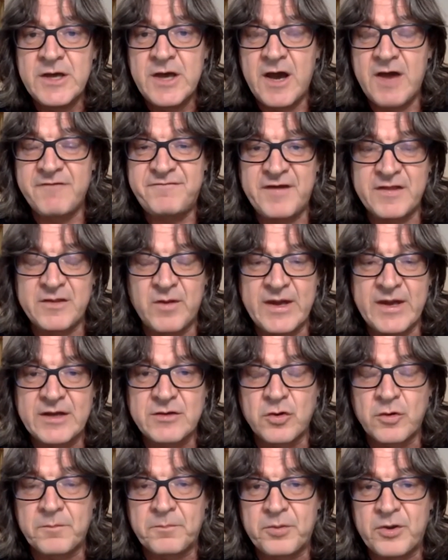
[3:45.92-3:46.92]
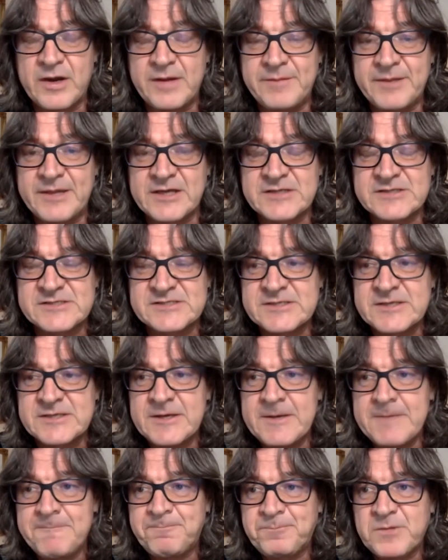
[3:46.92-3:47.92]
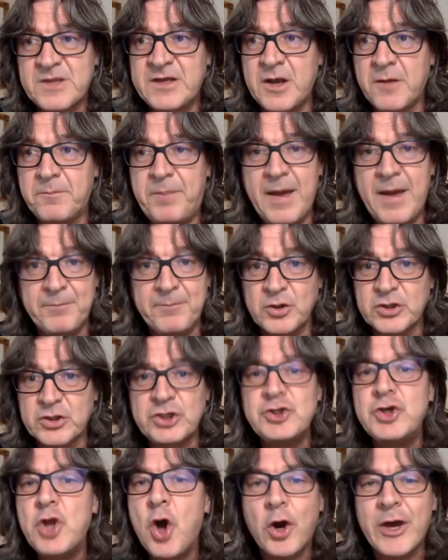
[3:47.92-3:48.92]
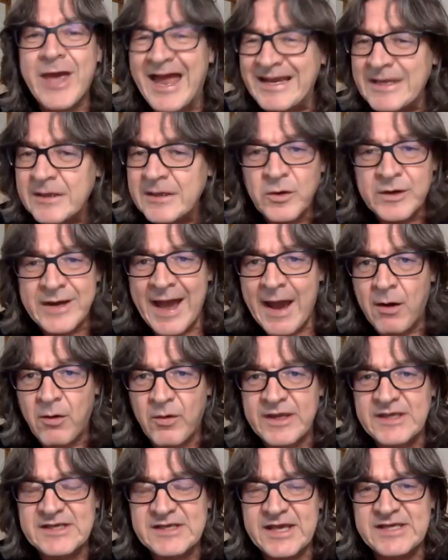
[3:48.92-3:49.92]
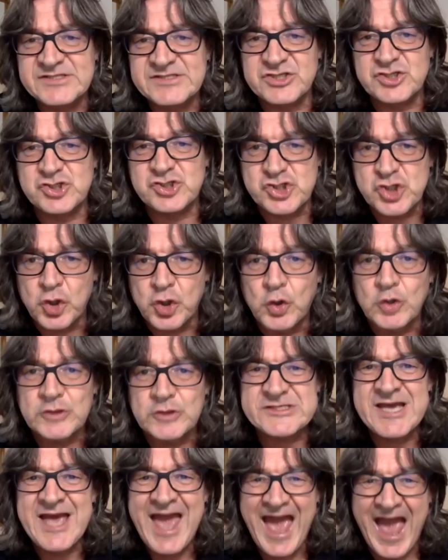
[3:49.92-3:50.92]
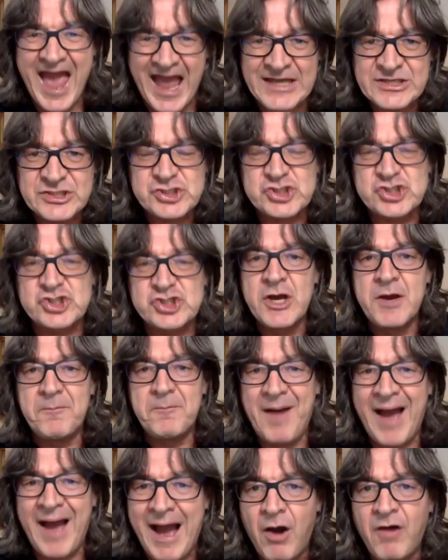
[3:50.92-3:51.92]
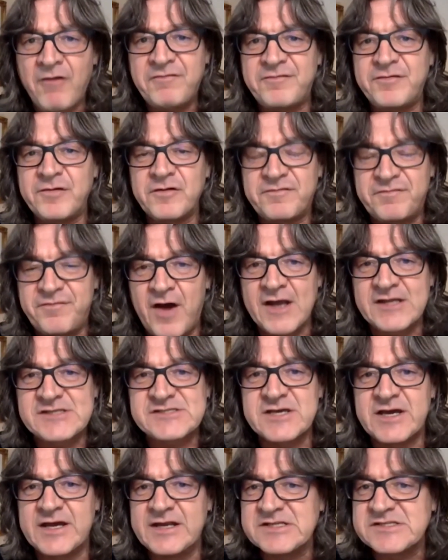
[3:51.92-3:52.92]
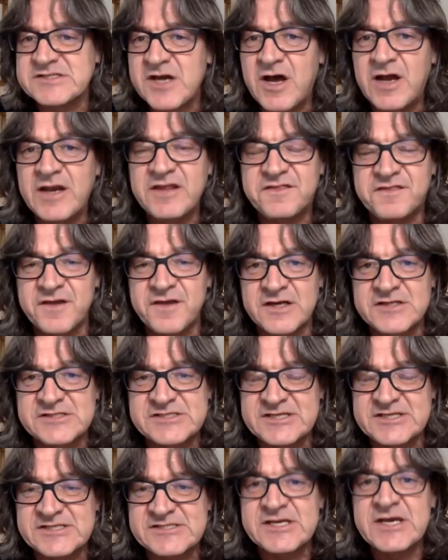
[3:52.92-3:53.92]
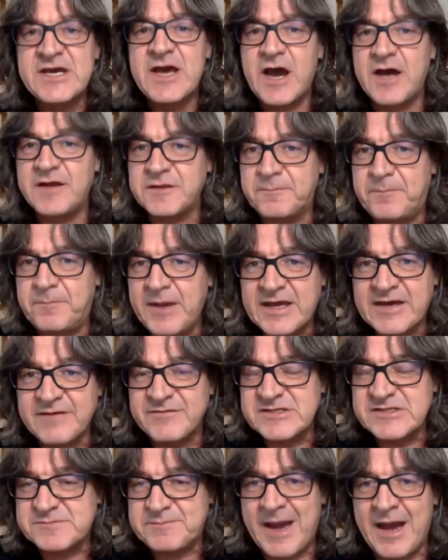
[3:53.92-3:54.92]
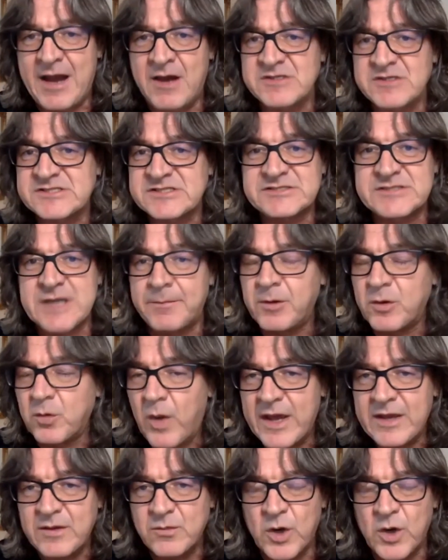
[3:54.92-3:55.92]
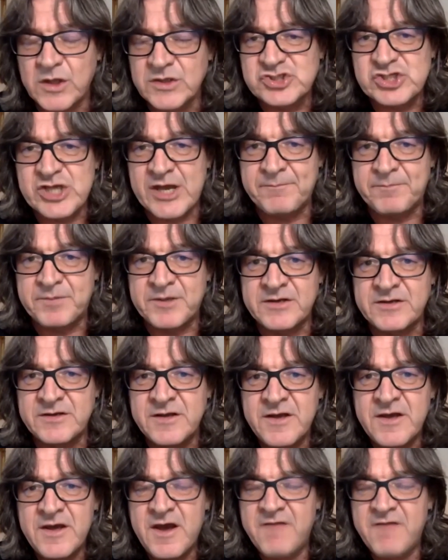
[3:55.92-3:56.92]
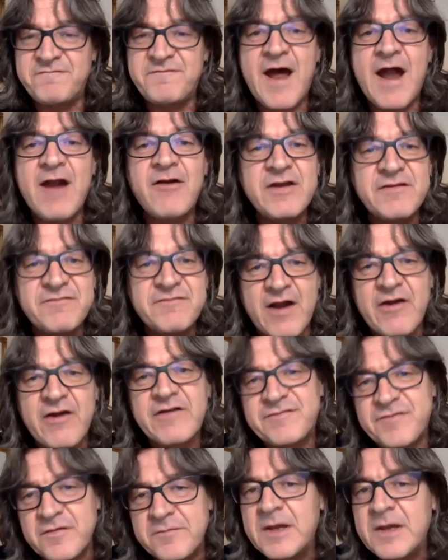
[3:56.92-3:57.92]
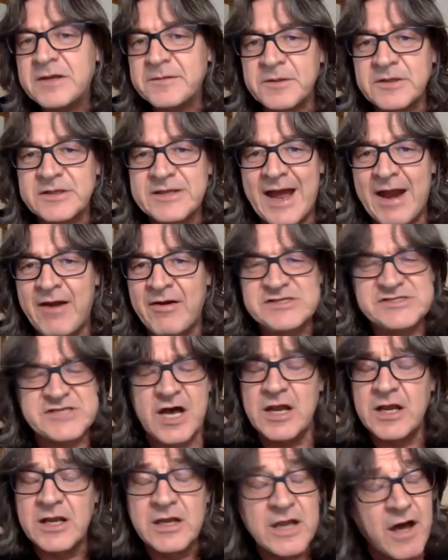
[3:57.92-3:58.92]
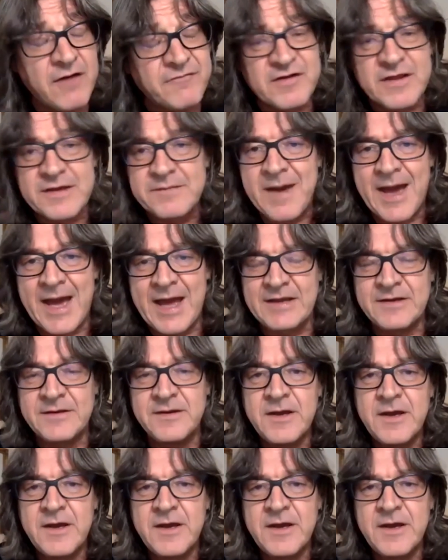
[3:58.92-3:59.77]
featherweight Grand Prix, because, you know, Pitbull can knock anyone out. He's a short, hench, powerful fighter in his early 30s, at the peak of his powers, a double weight world champion, a very, very formidable character, a lovely man.